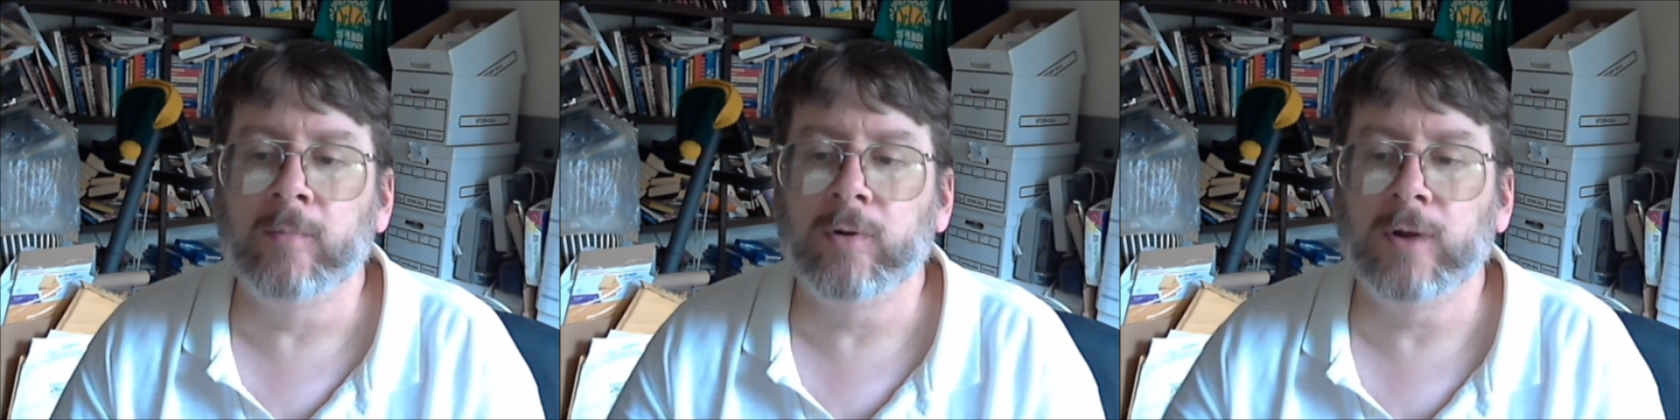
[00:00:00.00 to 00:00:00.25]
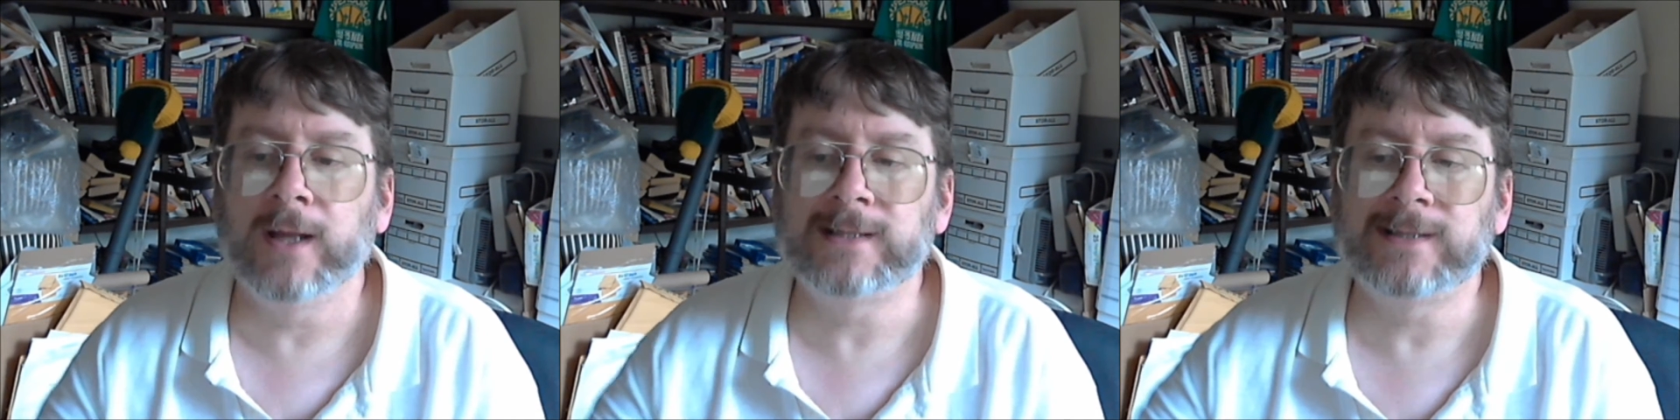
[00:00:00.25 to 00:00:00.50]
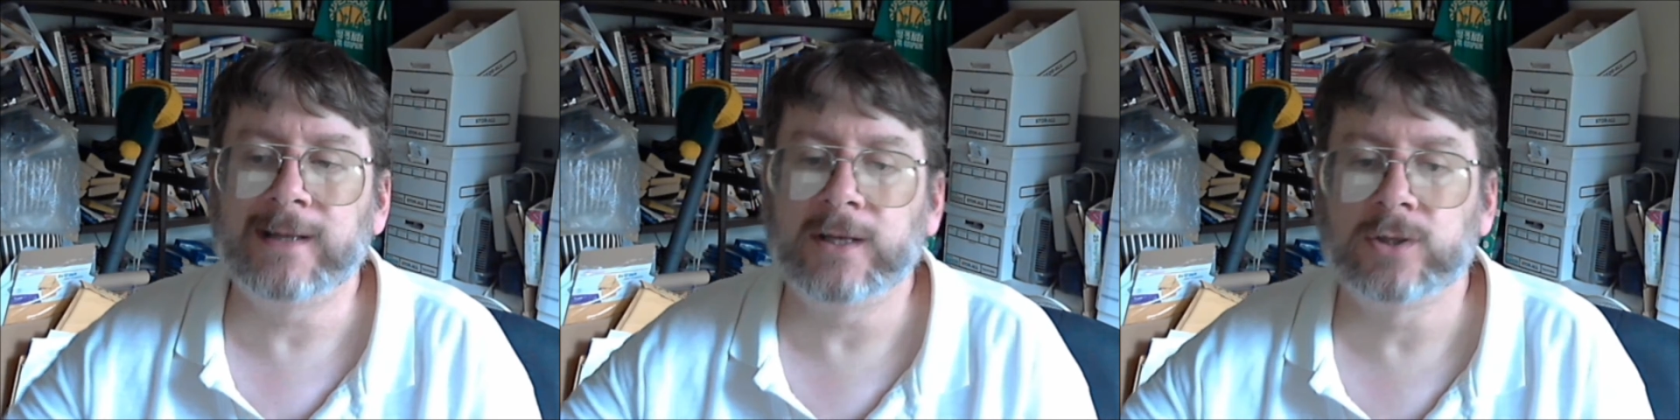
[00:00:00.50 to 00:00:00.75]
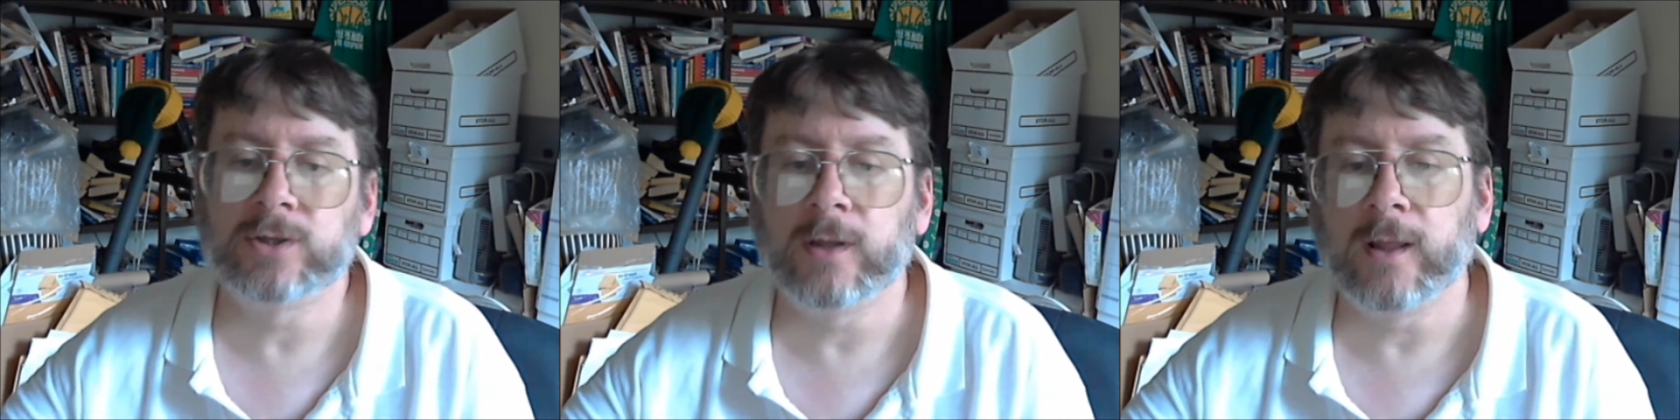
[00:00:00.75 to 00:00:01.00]

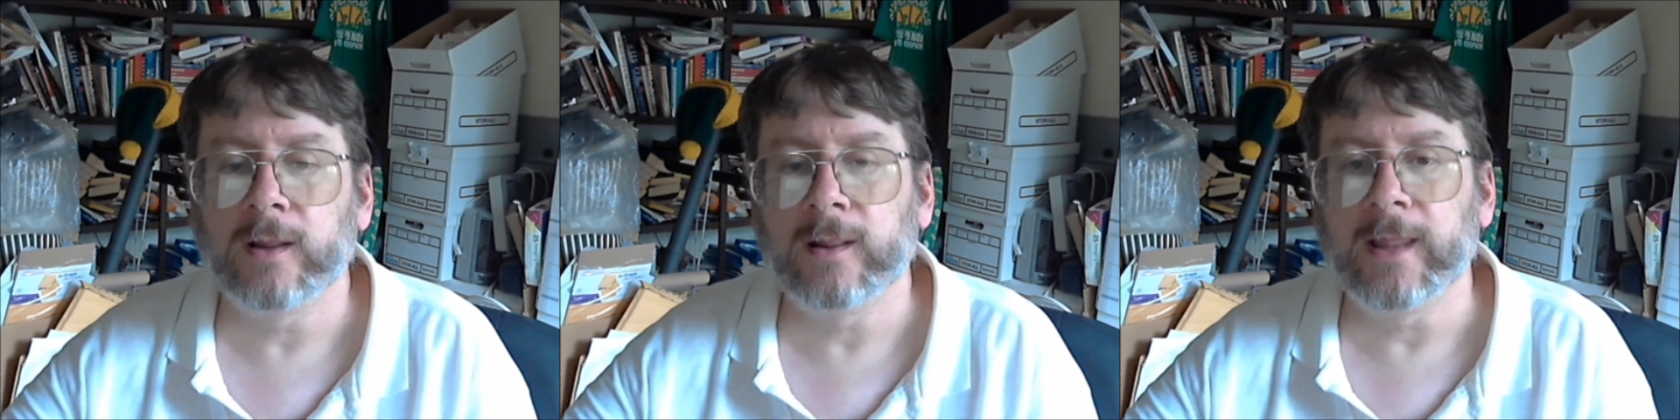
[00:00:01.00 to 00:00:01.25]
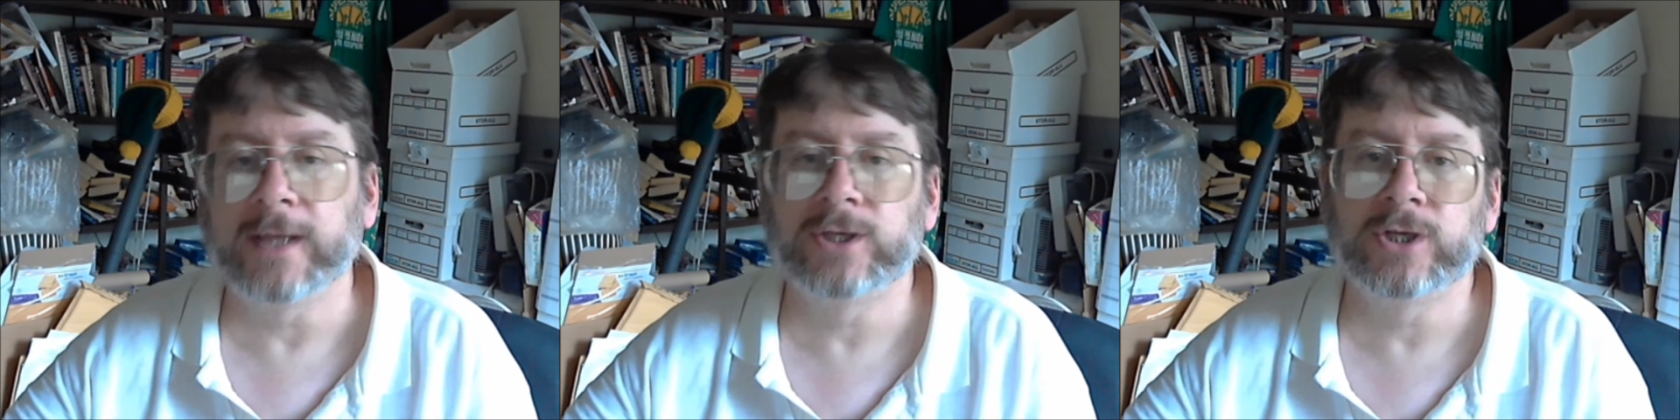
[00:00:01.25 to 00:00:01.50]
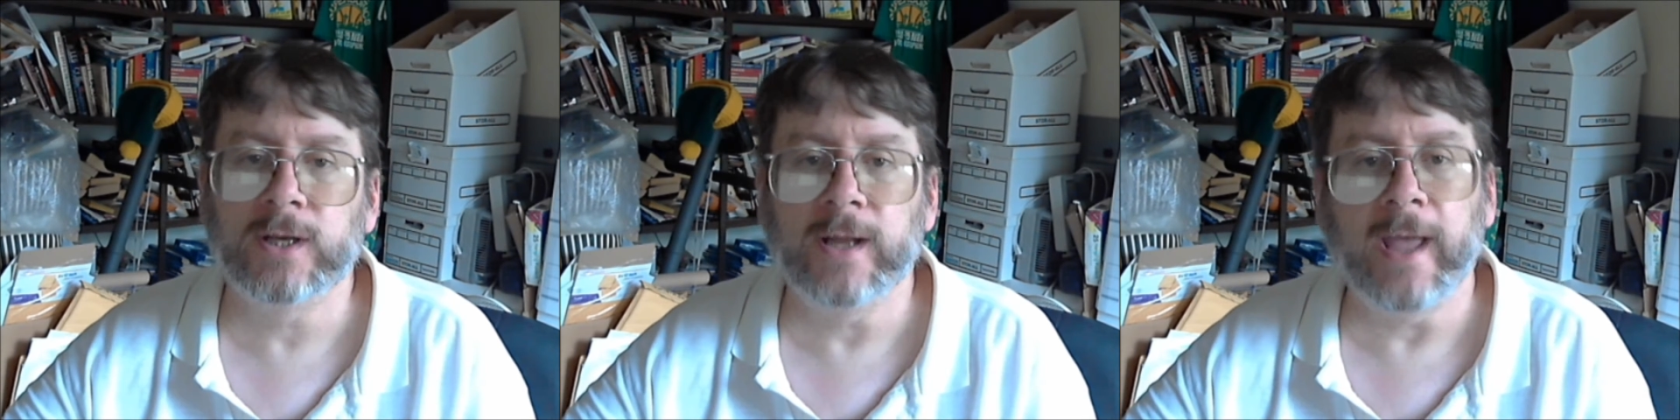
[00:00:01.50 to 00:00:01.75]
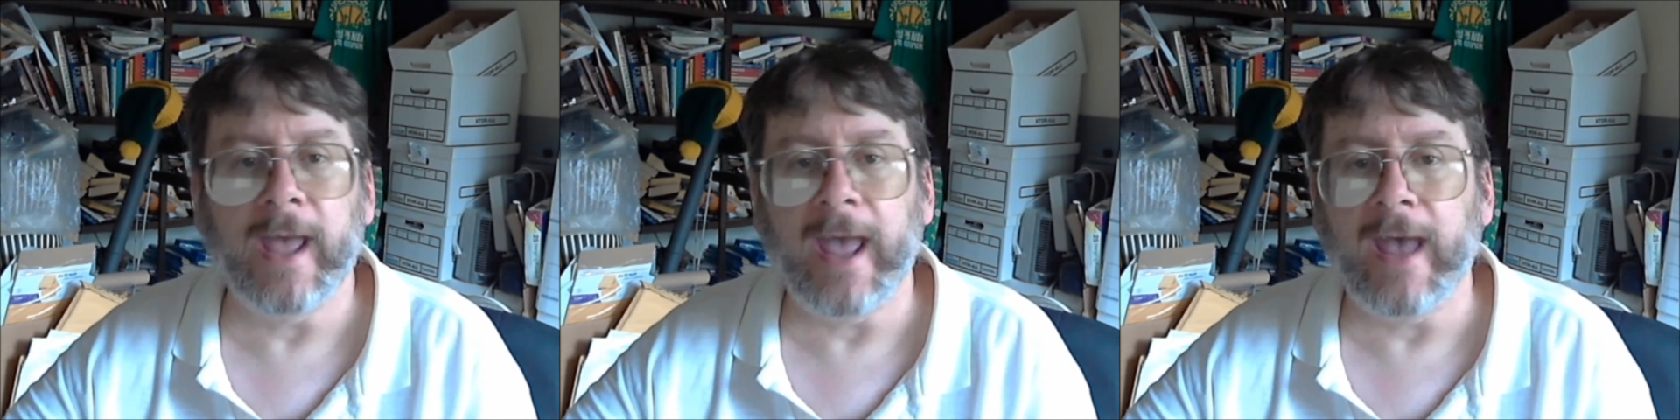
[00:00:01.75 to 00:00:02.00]
presidential
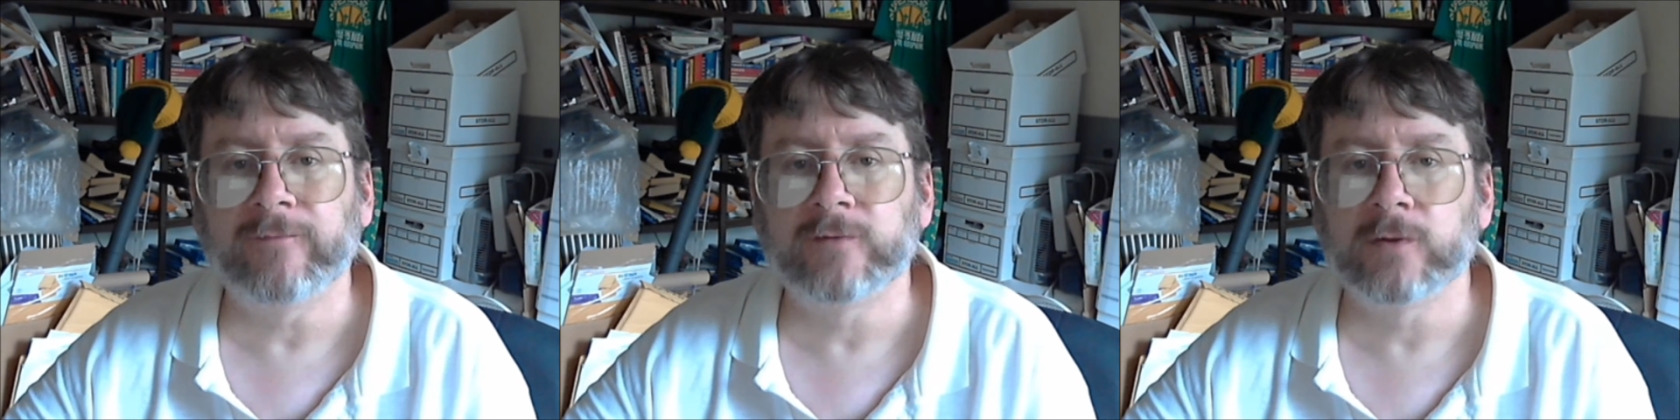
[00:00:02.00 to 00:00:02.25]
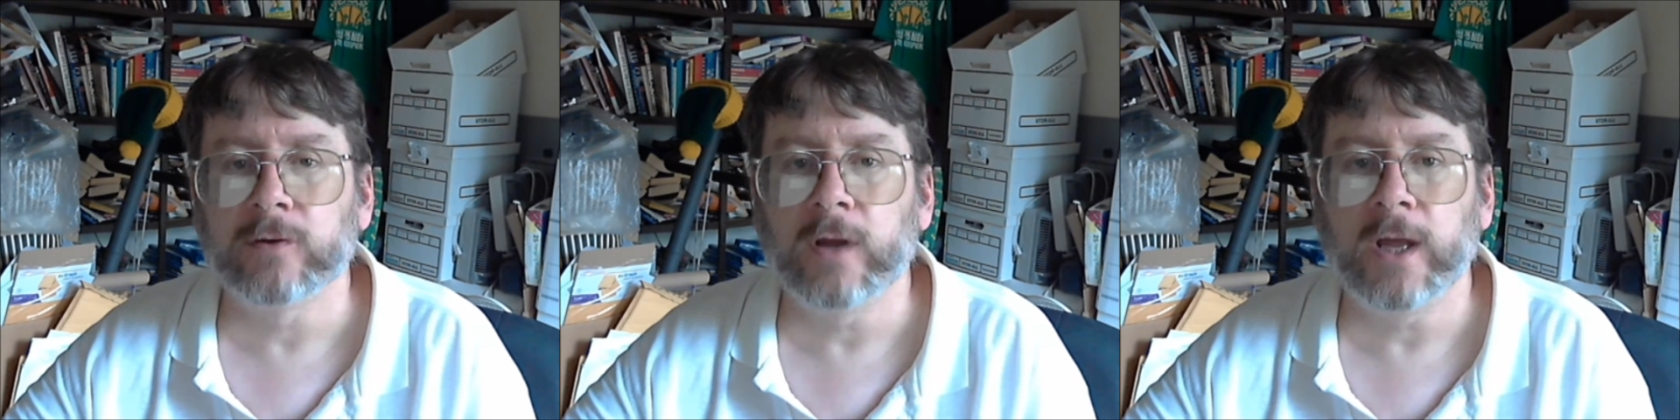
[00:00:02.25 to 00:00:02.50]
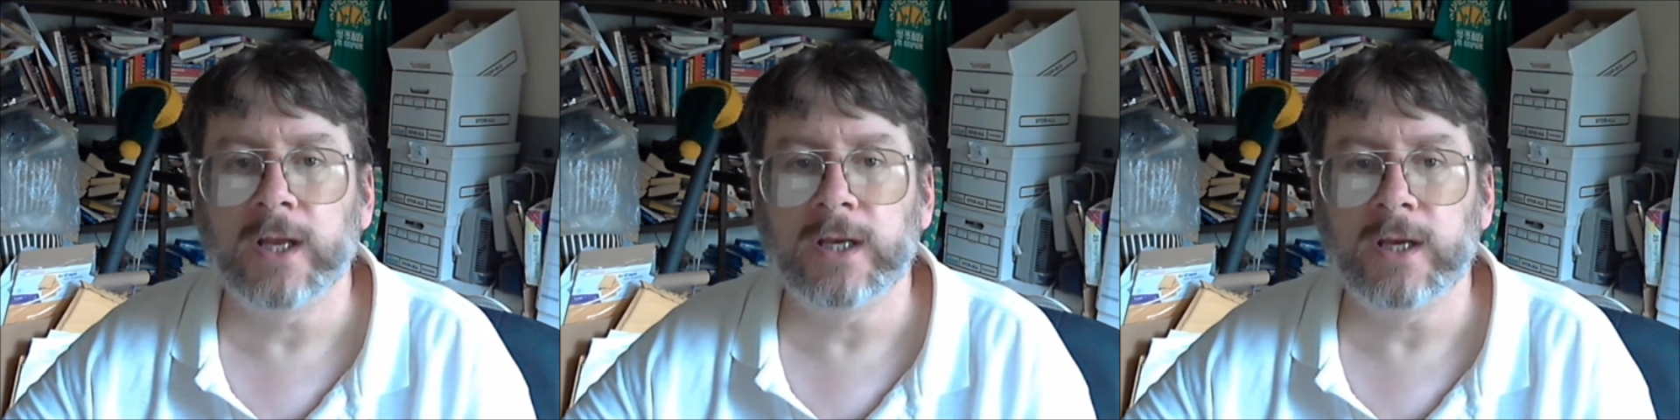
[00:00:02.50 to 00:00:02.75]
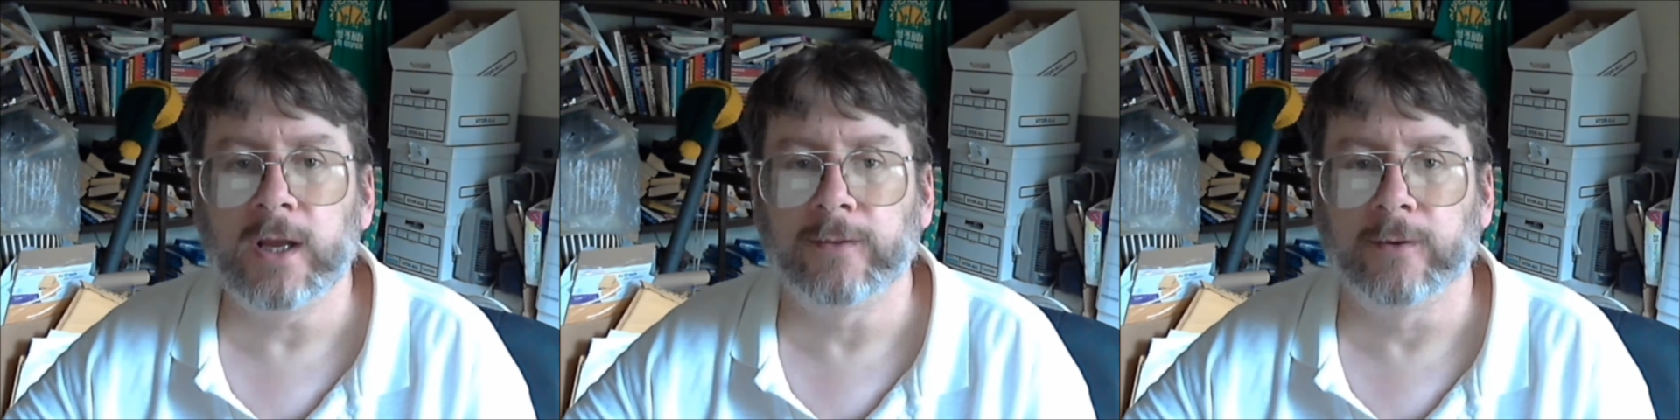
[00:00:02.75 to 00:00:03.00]
election after
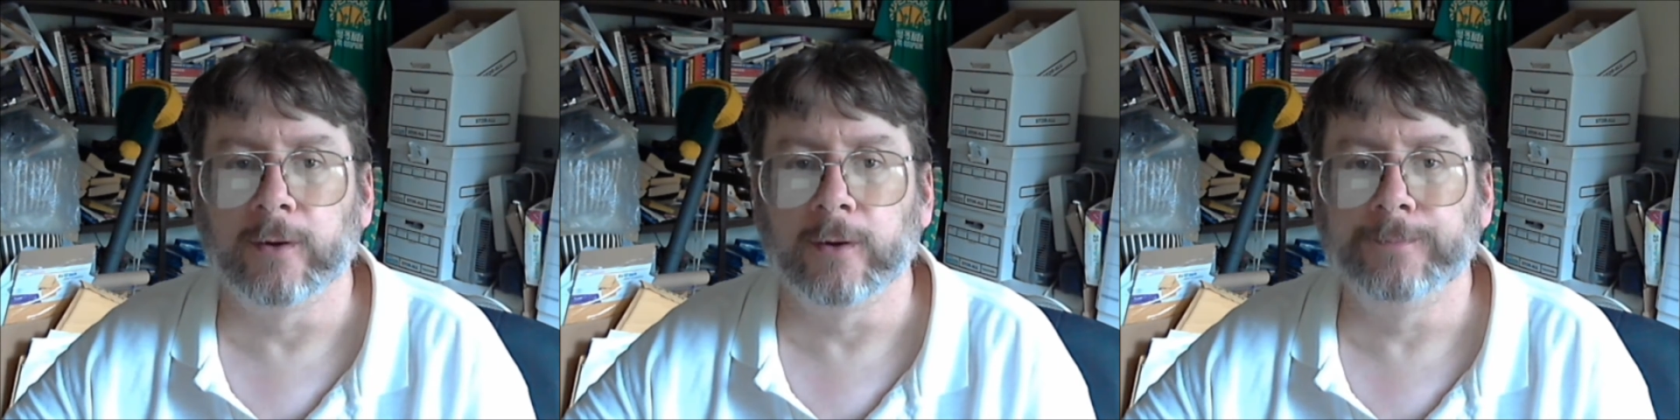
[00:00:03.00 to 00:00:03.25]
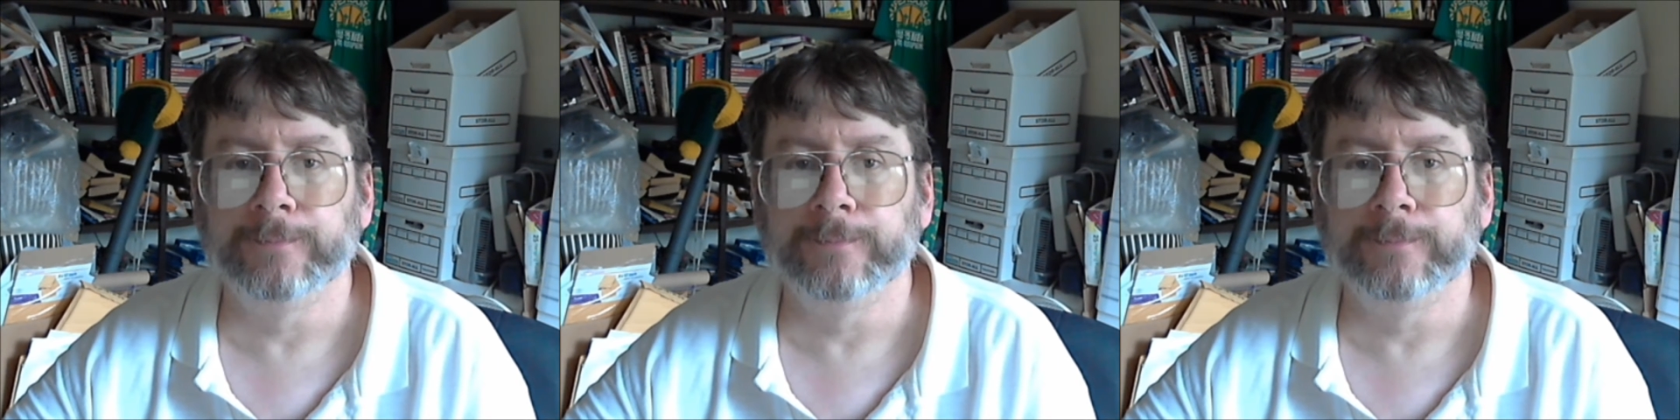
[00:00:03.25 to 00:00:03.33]
another.